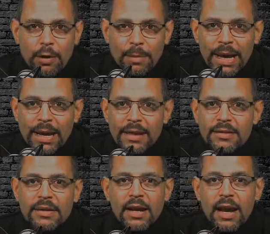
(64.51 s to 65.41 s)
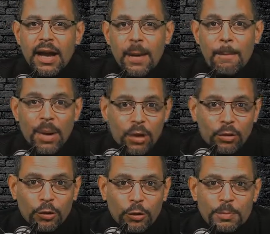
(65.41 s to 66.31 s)
bands, belt
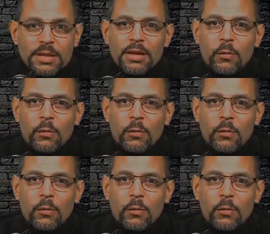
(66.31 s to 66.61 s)
loops.